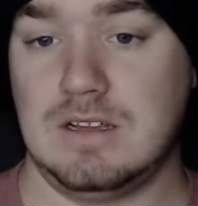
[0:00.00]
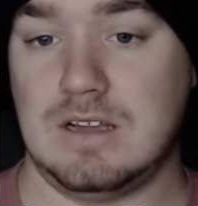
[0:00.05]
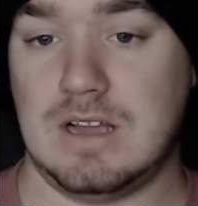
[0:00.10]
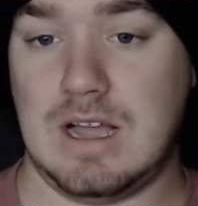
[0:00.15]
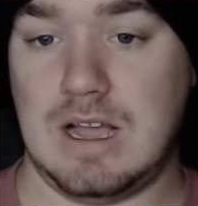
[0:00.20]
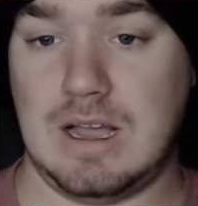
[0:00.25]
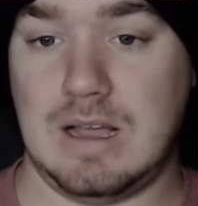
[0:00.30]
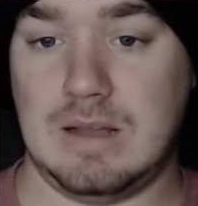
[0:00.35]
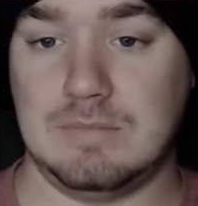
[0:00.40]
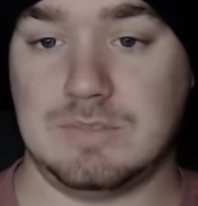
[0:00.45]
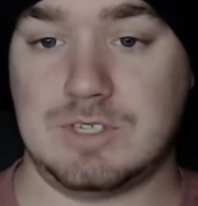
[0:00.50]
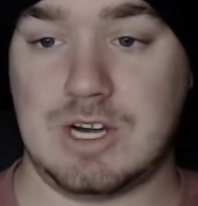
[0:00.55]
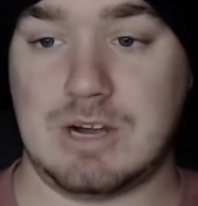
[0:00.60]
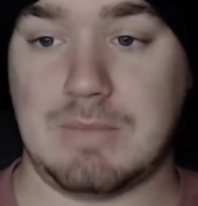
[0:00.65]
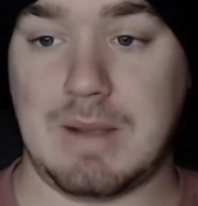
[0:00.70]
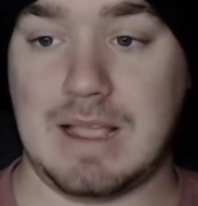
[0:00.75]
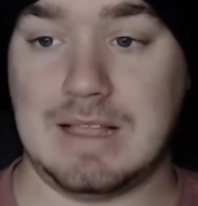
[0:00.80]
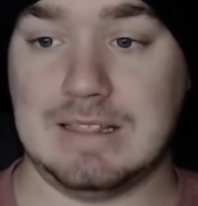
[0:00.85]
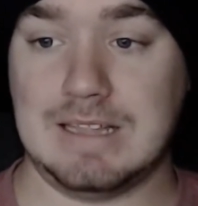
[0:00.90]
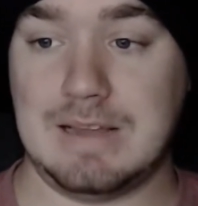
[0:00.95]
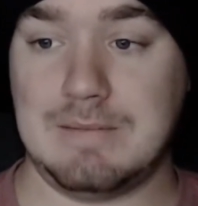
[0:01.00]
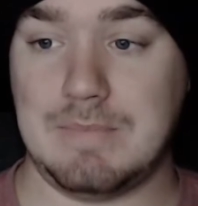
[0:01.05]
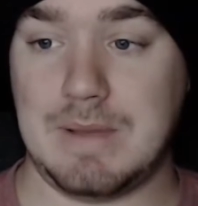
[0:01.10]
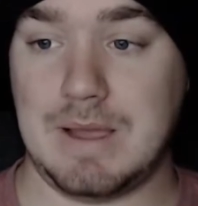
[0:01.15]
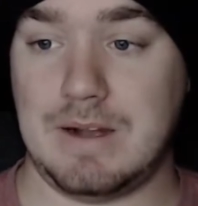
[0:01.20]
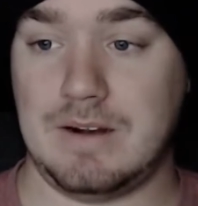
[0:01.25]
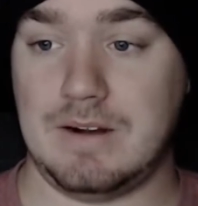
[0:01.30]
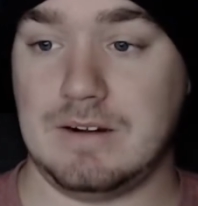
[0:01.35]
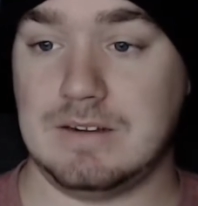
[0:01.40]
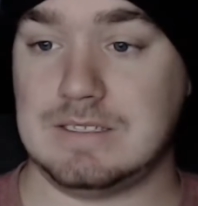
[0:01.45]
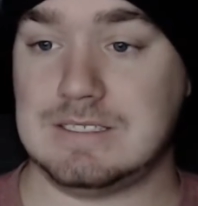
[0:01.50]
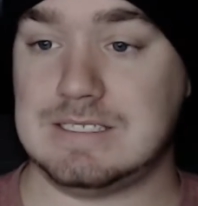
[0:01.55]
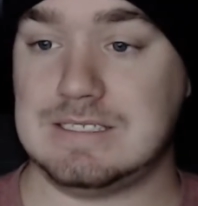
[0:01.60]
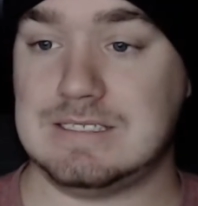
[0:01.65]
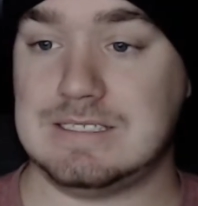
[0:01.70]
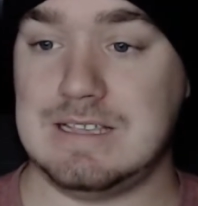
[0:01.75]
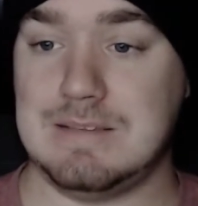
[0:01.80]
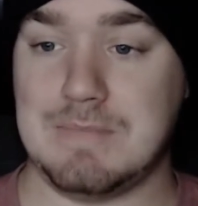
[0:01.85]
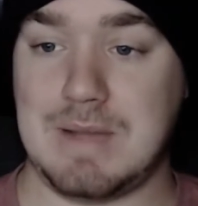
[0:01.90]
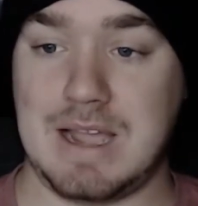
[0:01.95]
Jeremiah Ledbetter,
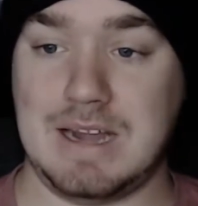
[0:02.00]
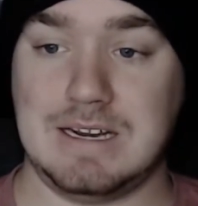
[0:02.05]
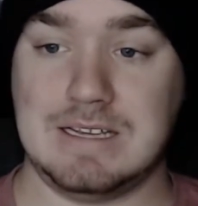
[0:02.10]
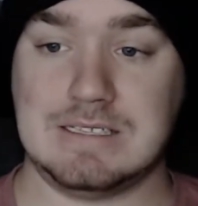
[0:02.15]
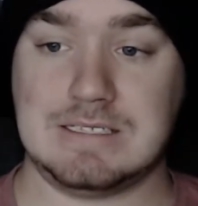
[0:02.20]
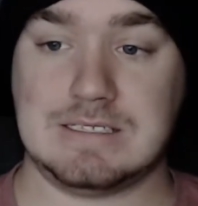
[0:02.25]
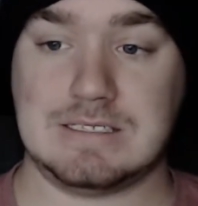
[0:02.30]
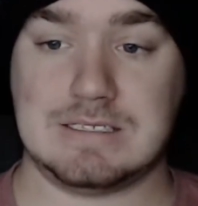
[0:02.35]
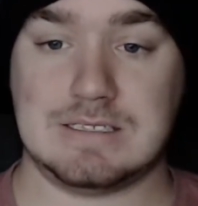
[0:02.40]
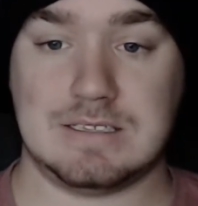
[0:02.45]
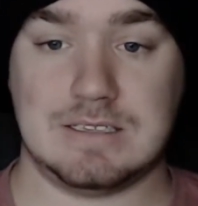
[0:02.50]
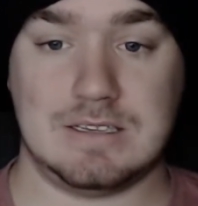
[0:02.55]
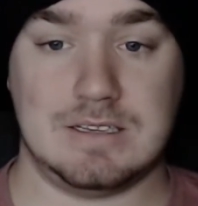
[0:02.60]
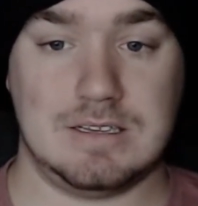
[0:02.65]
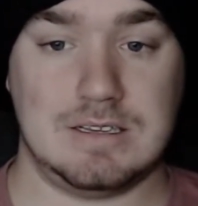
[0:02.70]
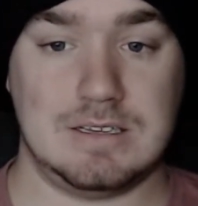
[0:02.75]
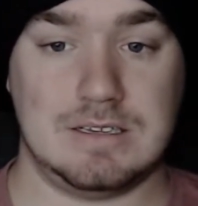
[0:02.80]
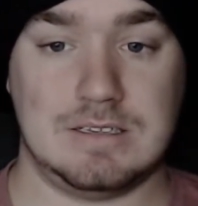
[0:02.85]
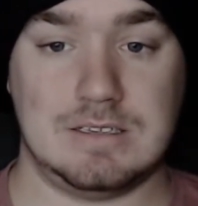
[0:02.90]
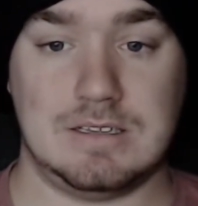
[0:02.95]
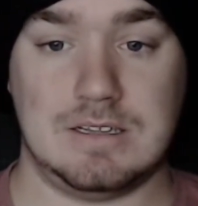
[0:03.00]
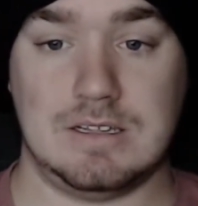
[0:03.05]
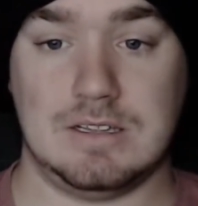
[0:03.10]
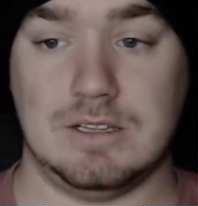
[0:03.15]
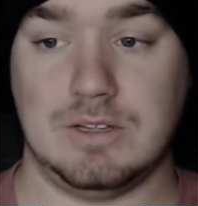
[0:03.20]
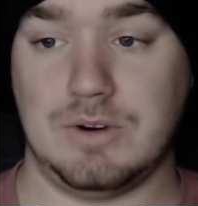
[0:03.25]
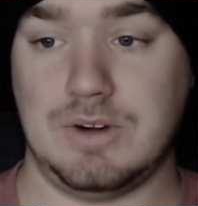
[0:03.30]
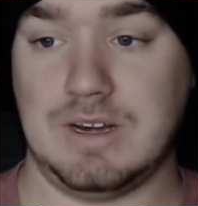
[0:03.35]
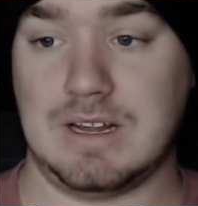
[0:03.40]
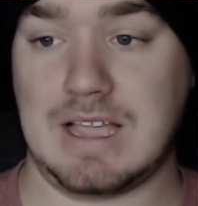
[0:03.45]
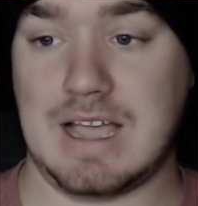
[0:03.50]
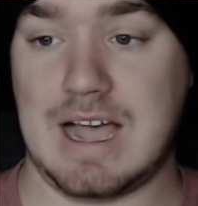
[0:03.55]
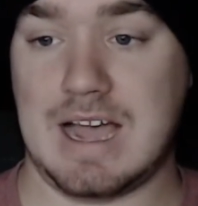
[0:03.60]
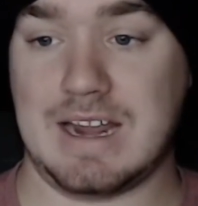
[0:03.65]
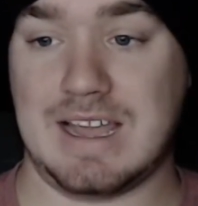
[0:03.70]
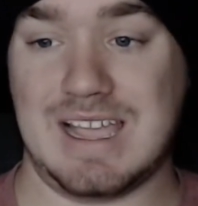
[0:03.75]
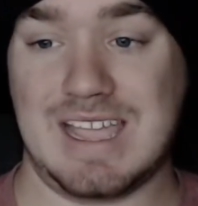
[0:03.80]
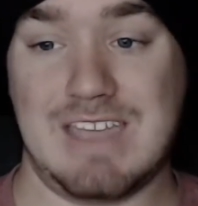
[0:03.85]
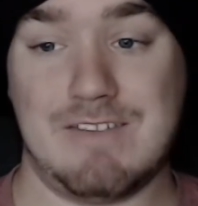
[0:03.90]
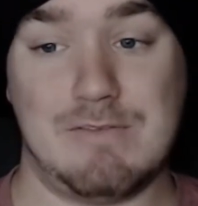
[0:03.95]
C-. Lodi
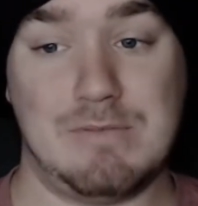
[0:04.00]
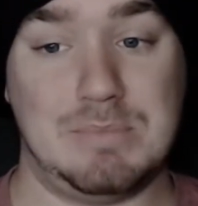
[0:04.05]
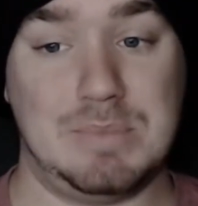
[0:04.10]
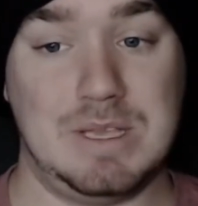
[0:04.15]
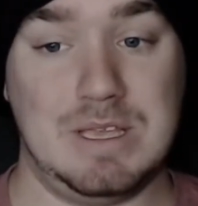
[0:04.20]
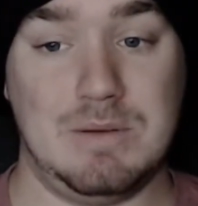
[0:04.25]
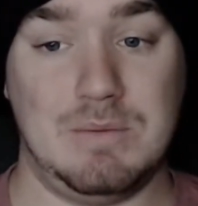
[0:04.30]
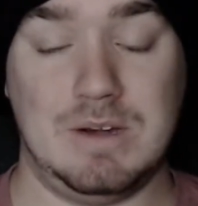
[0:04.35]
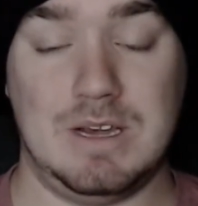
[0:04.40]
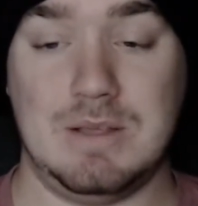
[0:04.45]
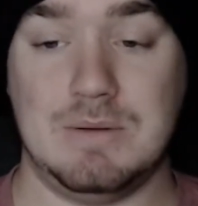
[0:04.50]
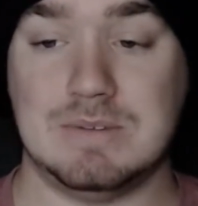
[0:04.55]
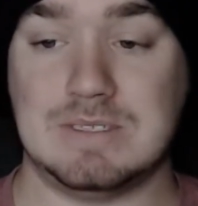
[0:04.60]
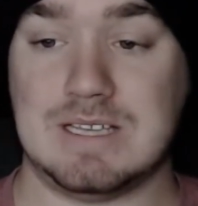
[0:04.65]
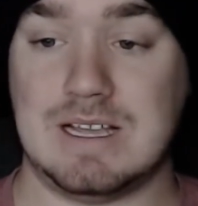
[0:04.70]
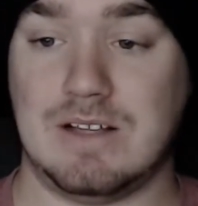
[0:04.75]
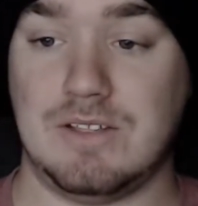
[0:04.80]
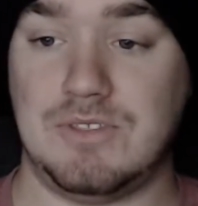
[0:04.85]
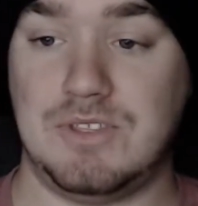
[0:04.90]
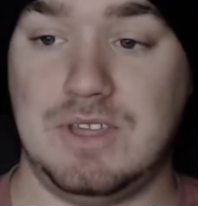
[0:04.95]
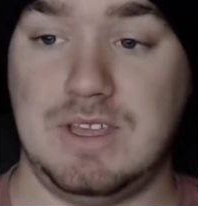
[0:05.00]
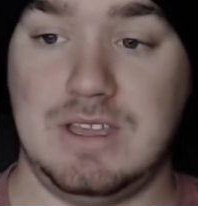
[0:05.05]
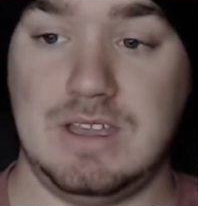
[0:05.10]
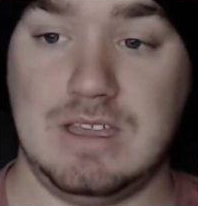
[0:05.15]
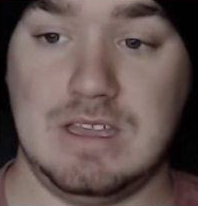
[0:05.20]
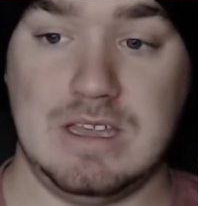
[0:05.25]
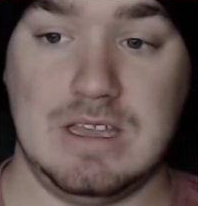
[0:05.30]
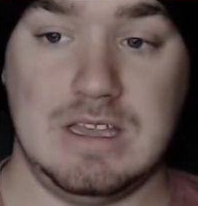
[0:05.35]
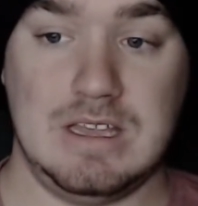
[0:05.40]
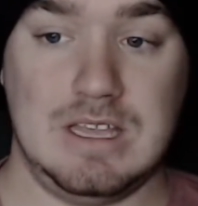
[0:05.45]
Nagata, I gave a B when he was healthy.